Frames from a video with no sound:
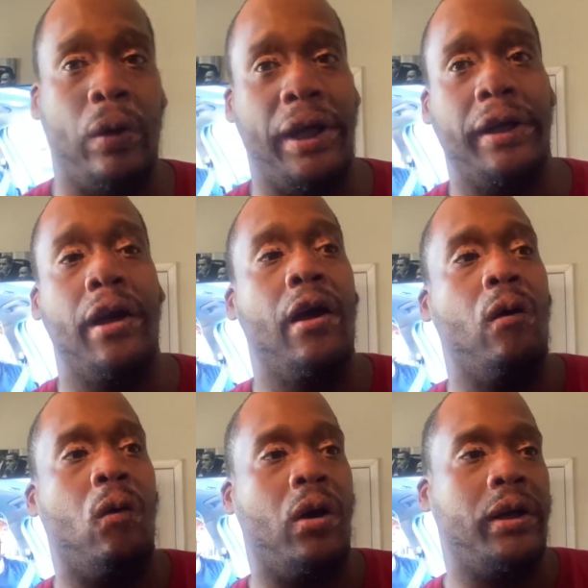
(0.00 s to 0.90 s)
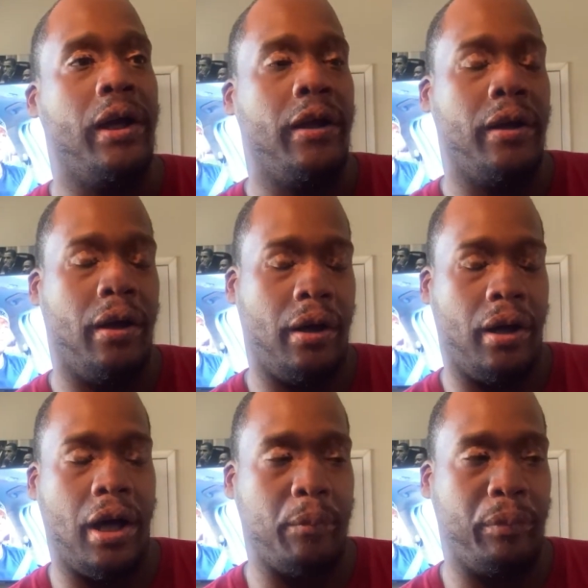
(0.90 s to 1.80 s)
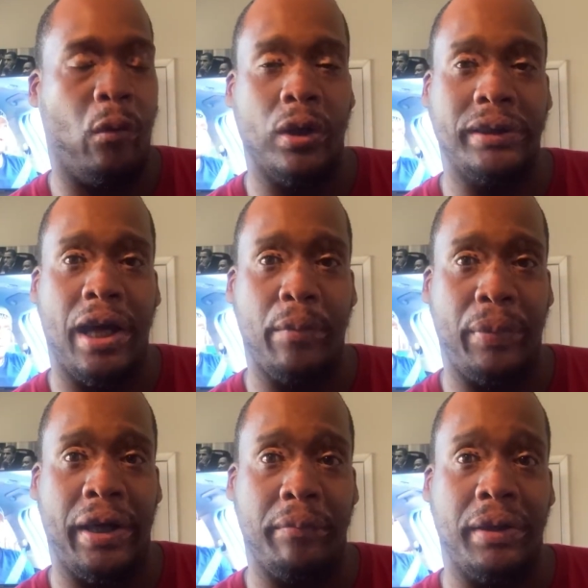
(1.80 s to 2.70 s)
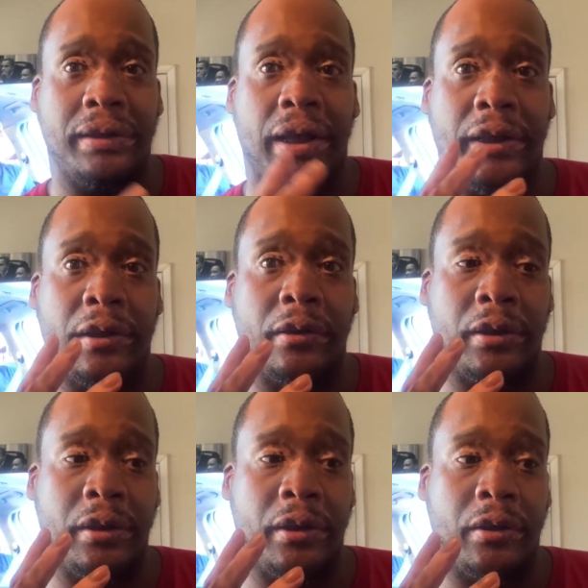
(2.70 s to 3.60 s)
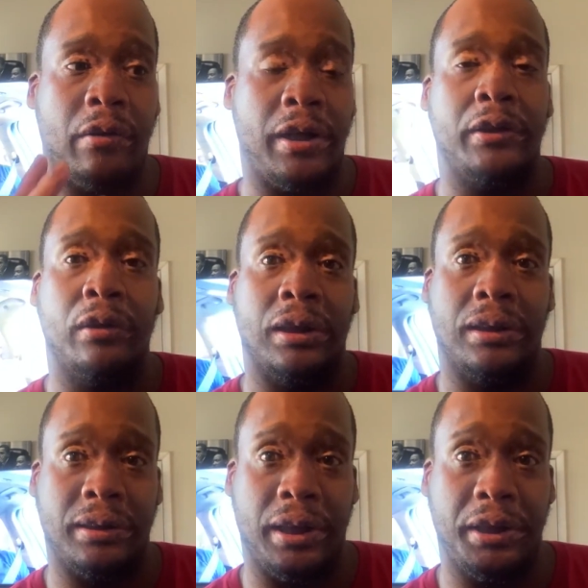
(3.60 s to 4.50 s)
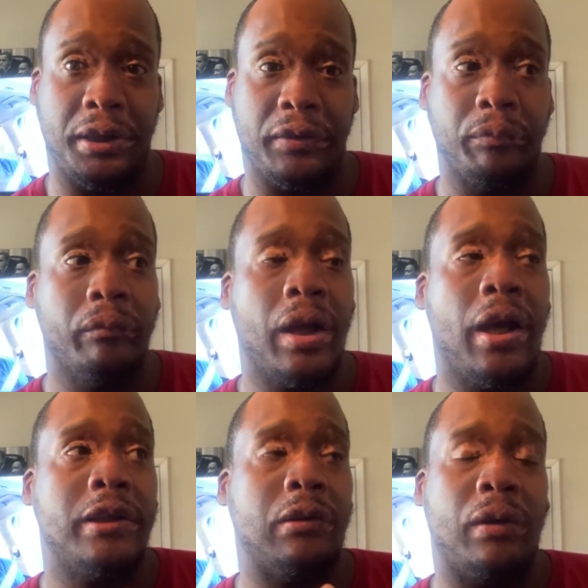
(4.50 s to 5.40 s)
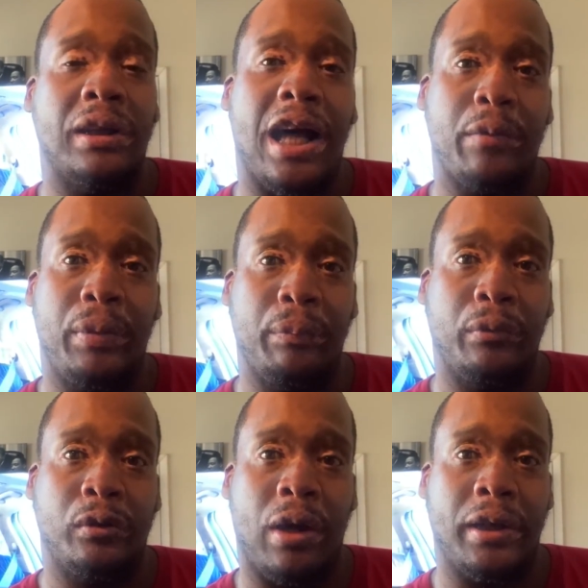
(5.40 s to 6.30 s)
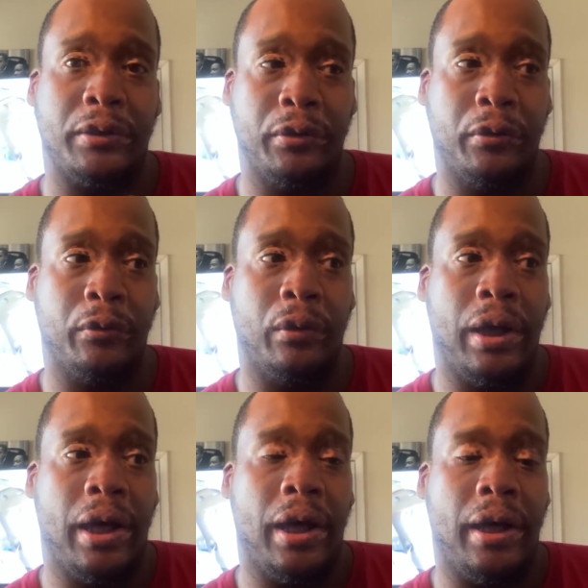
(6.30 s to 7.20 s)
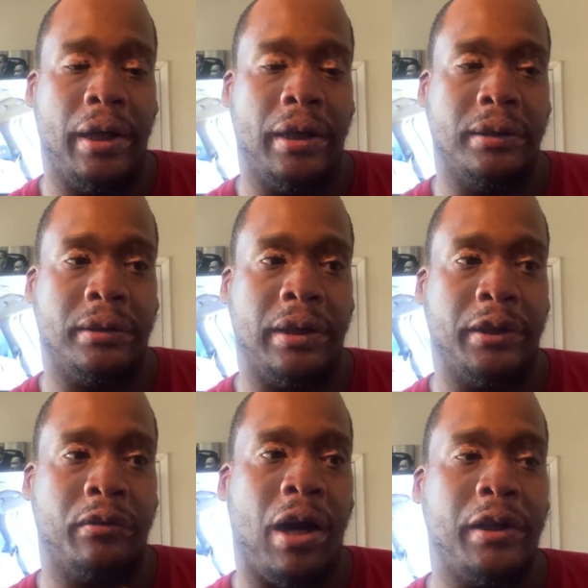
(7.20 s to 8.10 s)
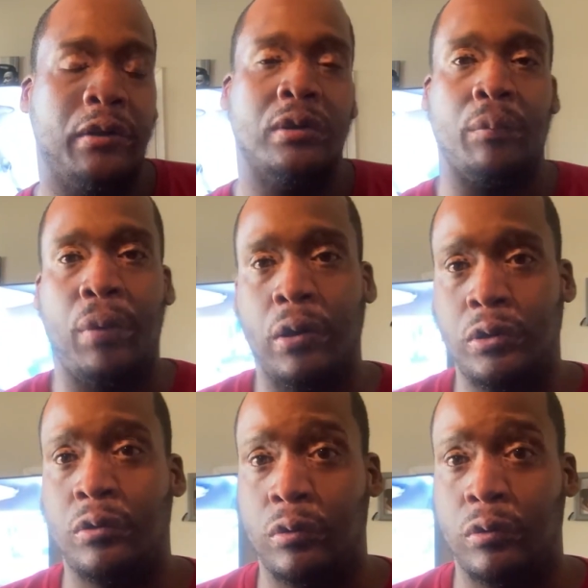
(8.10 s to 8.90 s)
is weighed on on-time payments and your credit utilization. So what a lot of people try to do is they try to use a